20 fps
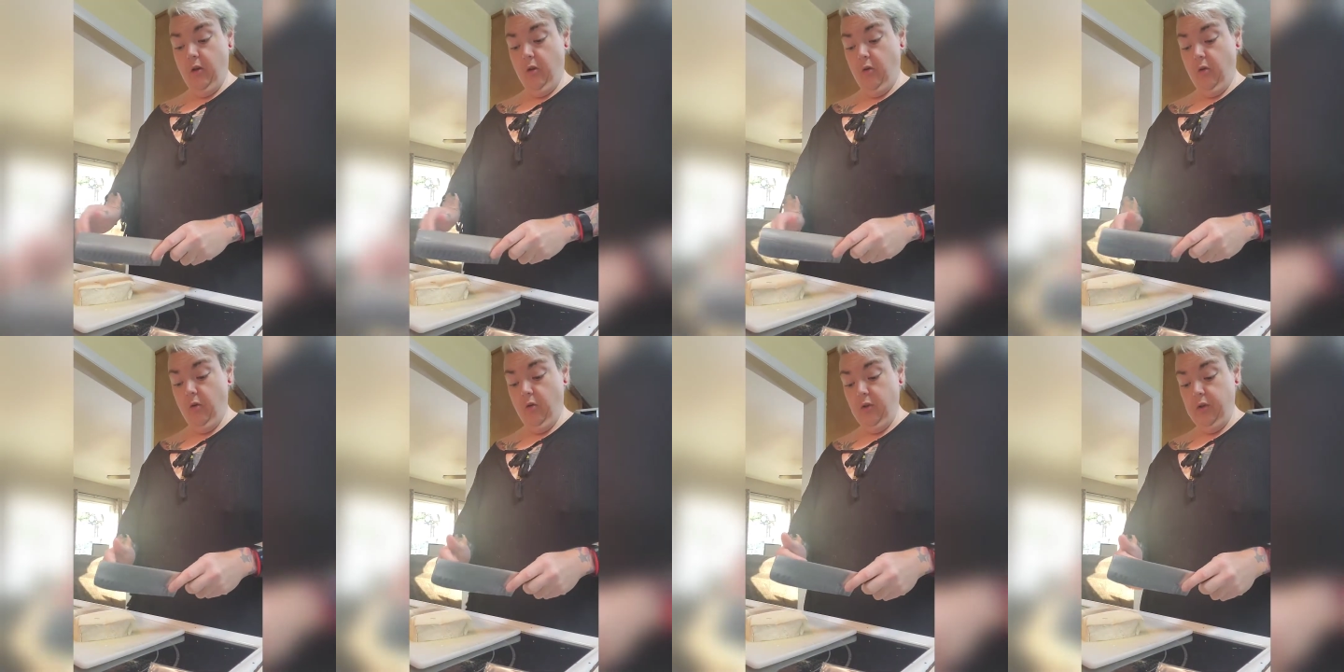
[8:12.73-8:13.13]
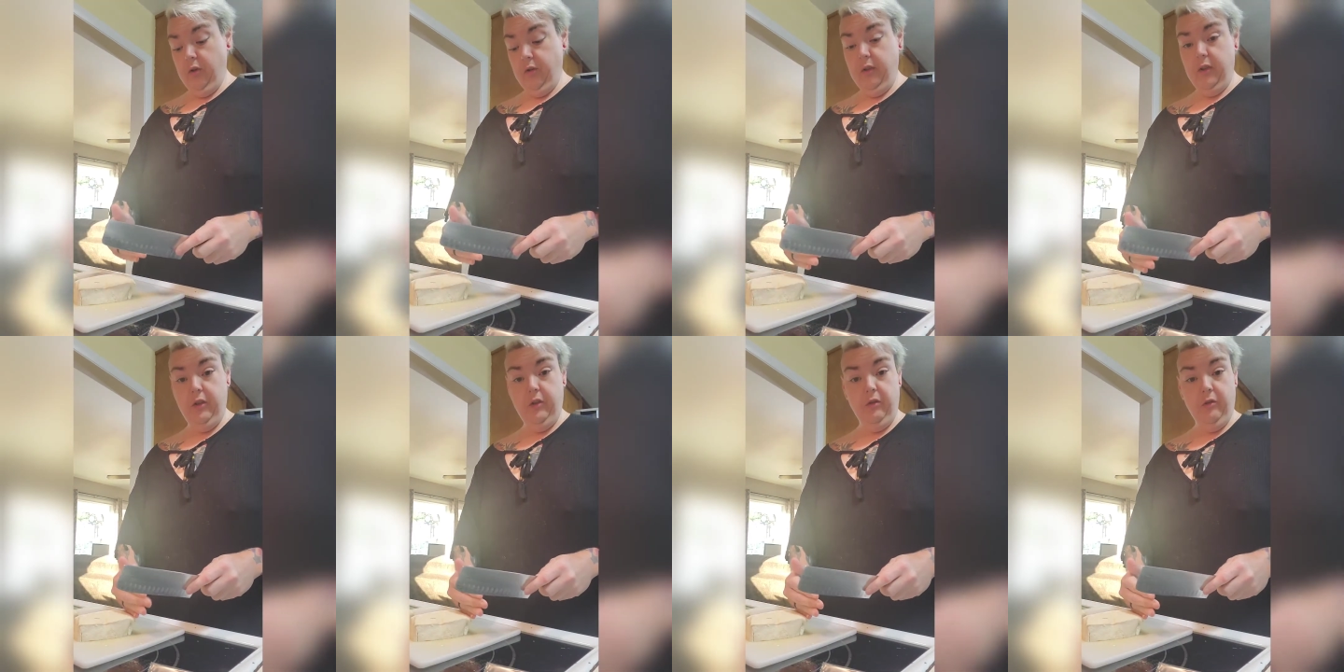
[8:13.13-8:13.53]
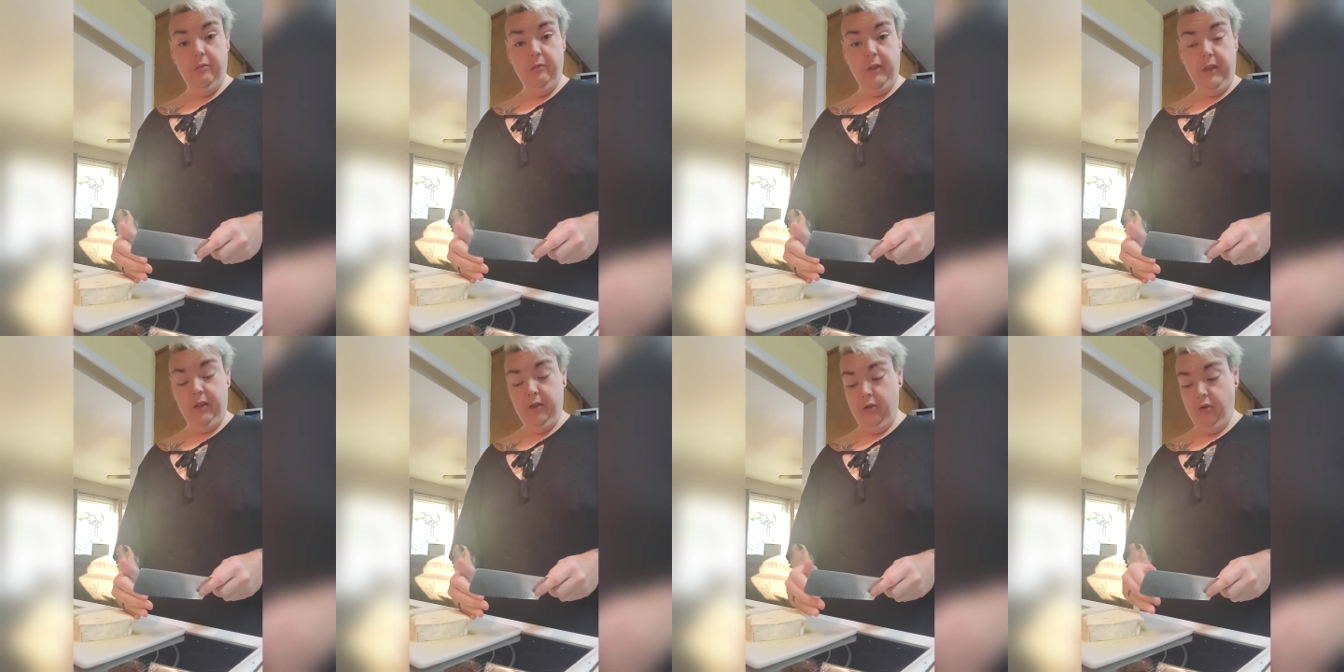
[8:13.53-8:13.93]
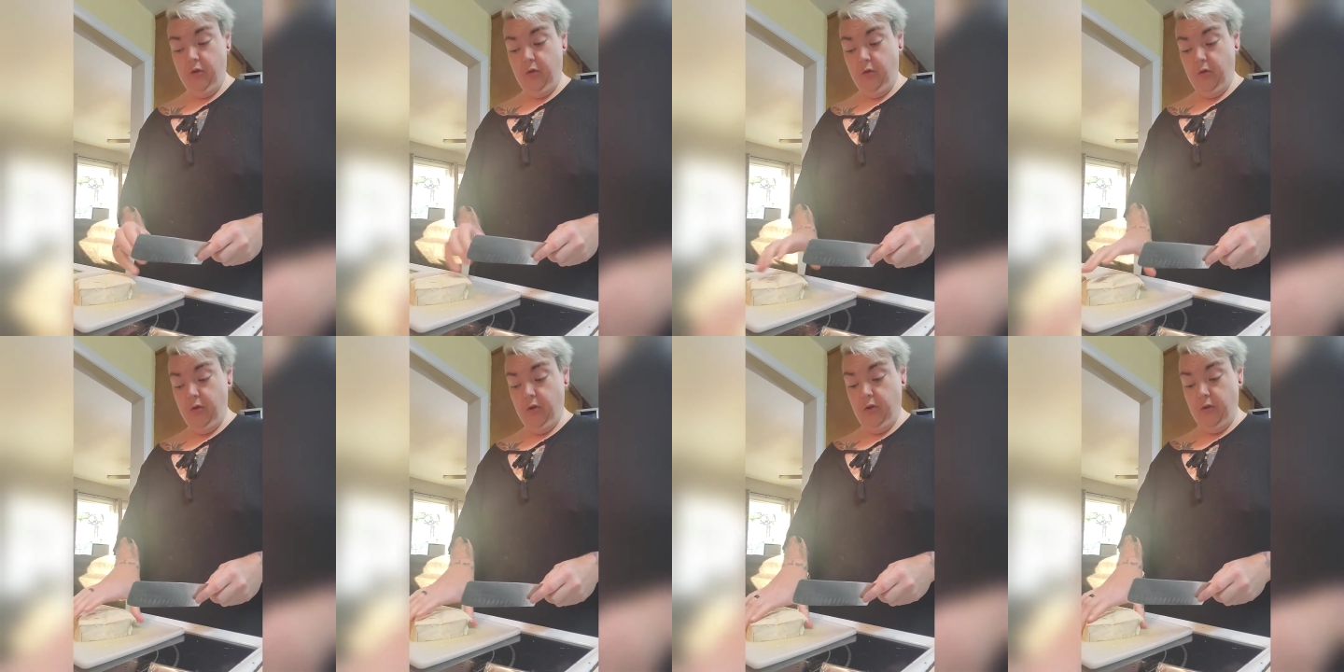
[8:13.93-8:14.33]
or you could do them like a
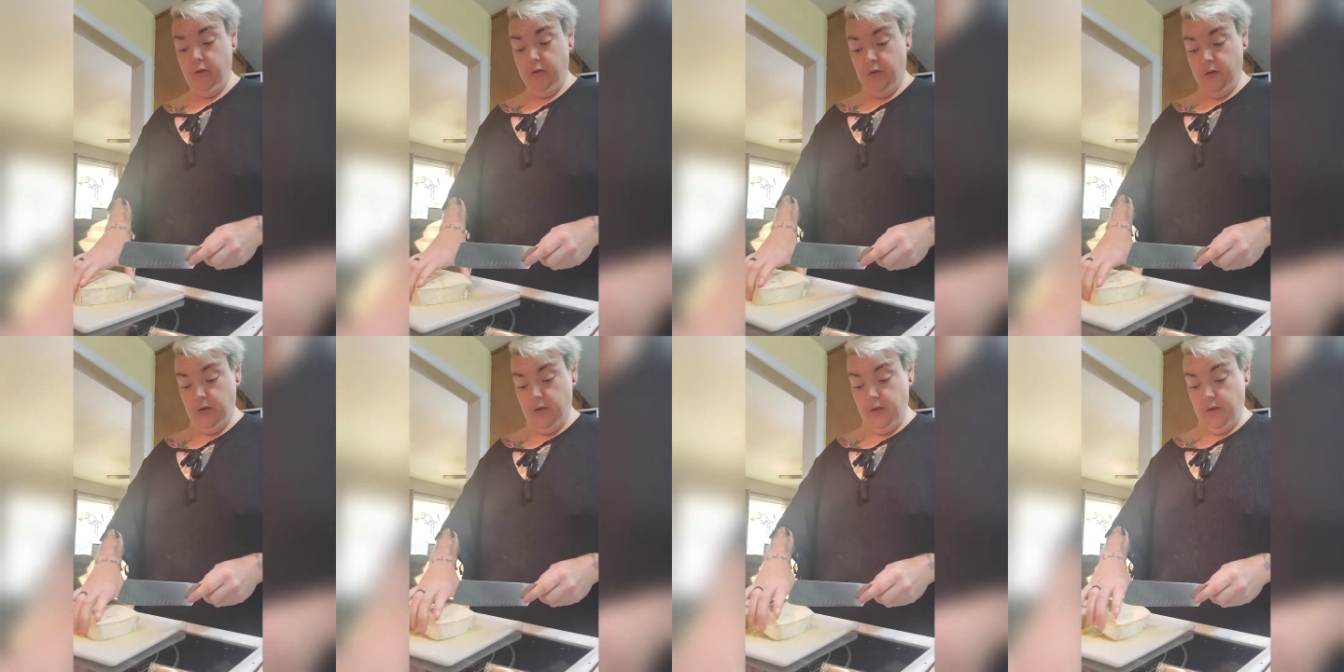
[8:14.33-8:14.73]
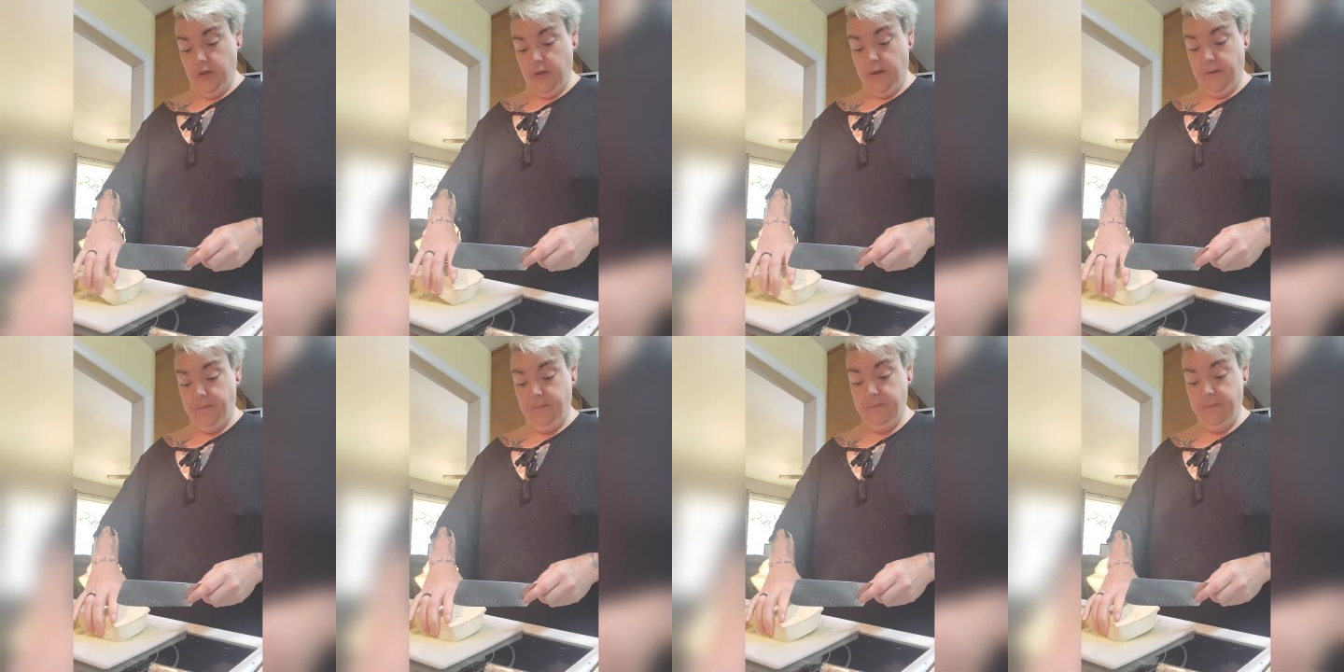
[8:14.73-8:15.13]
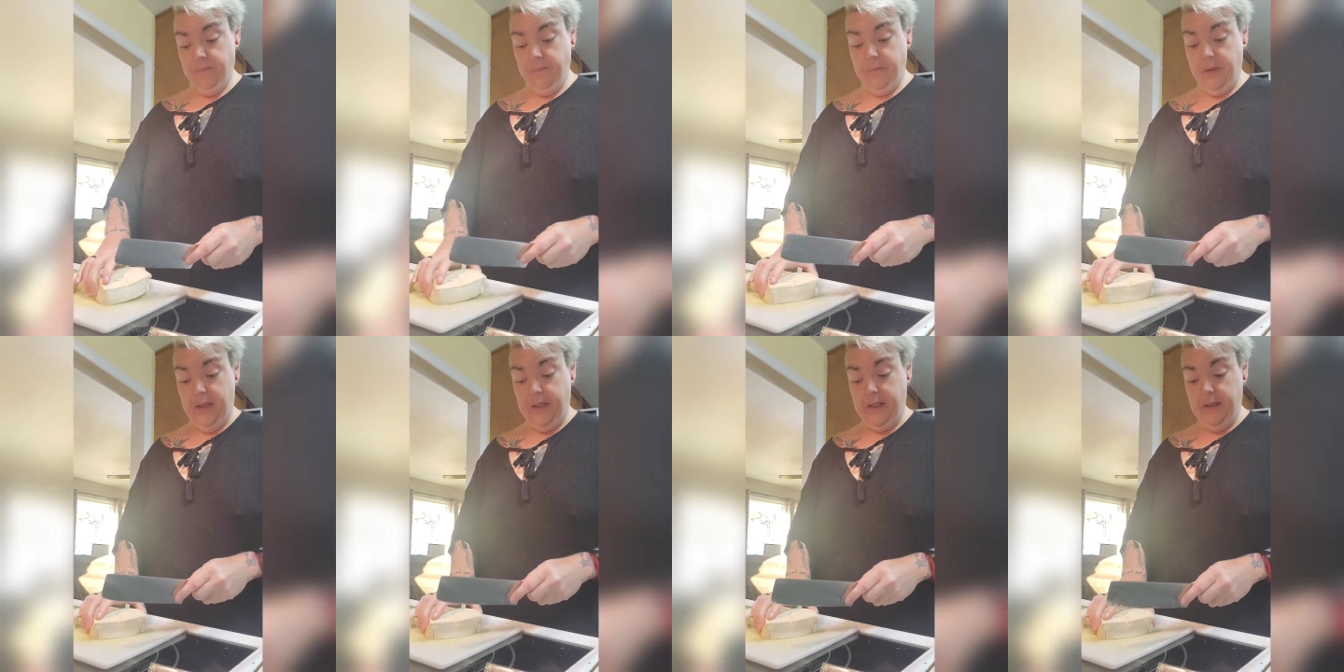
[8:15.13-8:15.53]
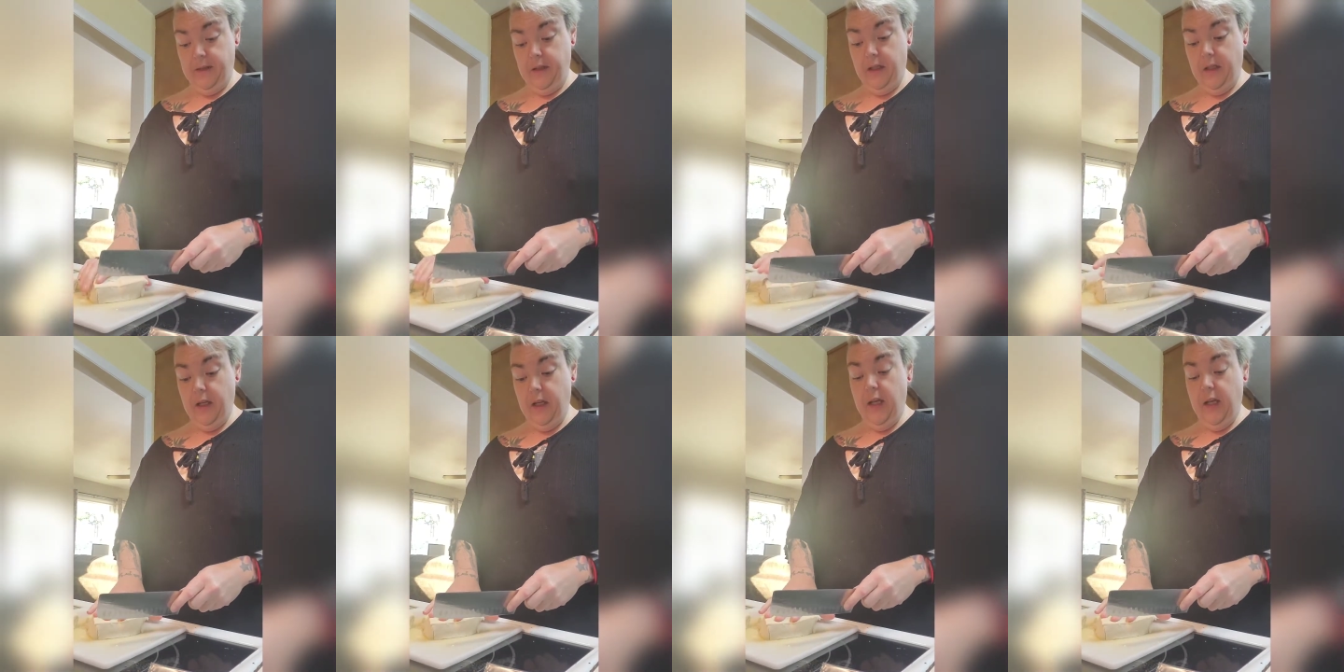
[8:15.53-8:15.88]
shorter bacon.